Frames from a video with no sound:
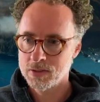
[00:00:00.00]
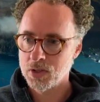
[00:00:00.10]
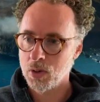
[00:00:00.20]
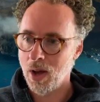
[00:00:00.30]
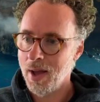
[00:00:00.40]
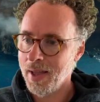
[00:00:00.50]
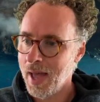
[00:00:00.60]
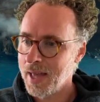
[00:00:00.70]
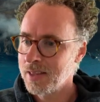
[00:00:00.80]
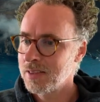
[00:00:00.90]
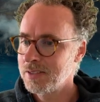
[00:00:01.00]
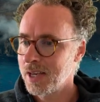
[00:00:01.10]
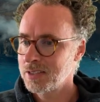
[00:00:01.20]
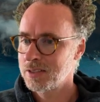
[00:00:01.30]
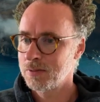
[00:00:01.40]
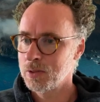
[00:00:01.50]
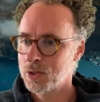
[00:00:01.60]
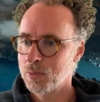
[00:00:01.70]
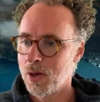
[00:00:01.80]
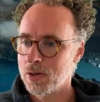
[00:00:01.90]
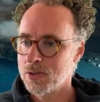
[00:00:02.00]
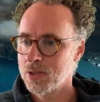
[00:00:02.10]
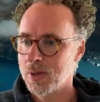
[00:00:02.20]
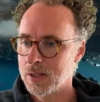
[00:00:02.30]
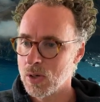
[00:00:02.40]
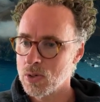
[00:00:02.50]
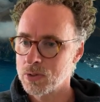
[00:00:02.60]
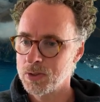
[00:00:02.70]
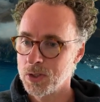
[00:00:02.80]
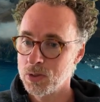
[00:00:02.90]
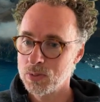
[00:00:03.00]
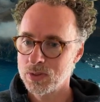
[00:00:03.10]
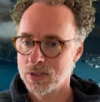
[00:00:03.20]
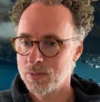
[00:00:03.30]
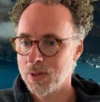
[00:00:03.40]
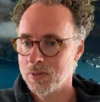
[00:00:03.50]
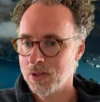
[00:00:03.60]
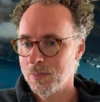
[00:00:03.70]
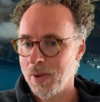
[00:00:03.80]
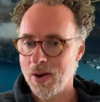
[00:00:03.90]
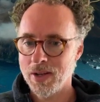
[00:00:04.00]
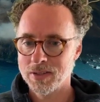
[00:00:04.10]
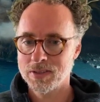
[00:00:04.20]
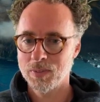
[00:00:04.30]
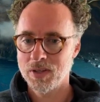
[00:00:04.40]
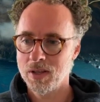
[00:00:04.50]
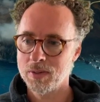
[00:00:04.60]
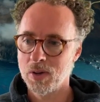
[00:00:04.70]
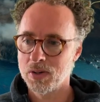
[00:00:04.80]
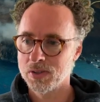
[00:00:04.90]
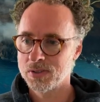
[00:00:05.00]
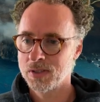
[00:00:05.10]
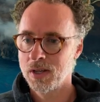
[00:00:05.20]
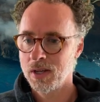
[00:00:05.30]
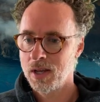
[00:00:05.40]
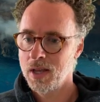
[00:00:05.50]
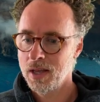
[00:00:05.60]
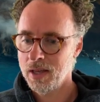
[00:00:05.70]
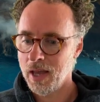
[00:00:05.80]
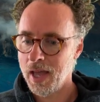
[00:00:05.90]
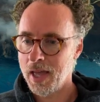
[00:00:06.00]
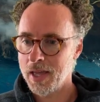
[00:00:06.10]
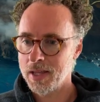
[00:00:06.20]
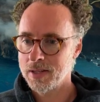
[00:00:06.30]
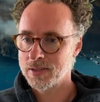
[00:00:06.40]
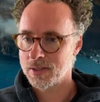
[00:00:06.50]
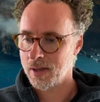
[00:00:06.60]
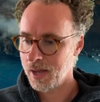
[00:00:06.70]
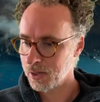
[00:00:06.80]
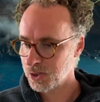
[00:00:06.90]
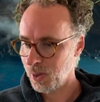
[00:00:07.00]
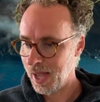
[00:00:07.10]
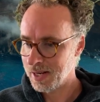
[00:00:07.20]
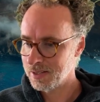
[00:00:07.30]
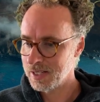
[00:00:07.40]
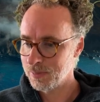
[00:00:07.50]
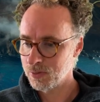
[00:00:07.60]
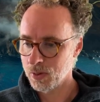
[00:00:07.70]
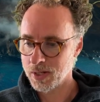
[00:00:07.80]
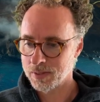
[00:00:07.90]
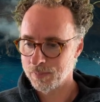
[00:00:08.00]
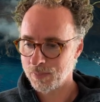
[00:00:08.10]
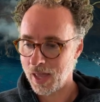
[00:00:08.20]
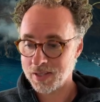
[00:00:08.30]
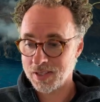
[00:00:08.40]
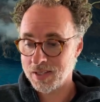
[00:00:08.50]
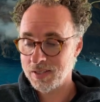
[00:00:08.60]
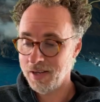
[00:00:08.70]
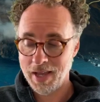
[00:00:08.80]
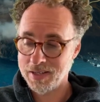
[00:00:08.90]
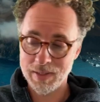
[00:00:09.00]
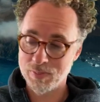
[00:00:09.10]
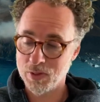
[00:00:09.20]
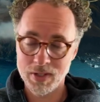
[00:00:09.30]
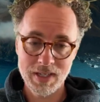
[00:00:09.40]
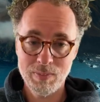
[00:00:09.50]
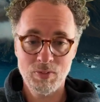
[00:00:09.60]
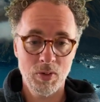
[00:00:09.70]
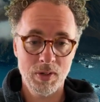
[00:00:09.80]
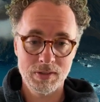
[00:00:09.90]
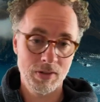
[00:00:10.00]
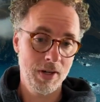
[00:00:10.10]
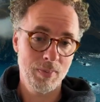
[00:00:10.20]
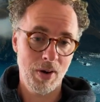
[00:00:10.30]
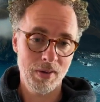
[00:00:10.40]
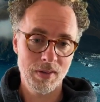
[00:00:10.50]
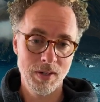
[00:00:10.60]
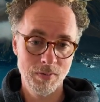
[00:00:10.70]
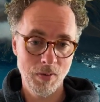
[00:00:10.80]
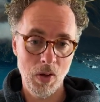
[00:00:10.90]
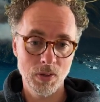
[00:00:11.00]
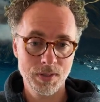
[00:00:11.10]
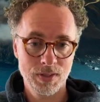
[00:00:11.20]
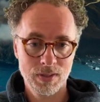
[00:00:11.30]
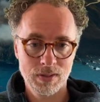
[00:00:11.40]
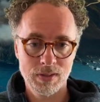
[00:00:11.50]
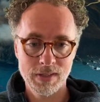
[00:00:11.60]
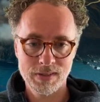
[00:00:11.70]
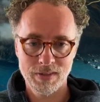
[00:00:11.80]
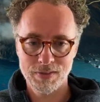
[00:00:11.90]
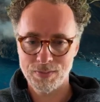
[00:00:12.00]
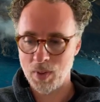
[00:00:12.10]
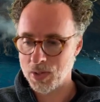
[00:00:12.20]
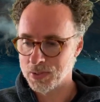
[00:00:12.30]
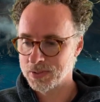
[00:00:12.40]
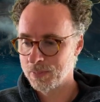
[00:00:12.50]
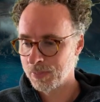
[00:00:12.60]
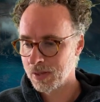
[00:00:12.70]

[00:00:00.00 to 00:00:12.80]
So I added the TextDiffuser model to my local zoo just to be able to compare it to some of the other models. And I also added DeepFloyd. Actually, I didn't add DeepFloyd. DeepFloyd is already part of the default list of models.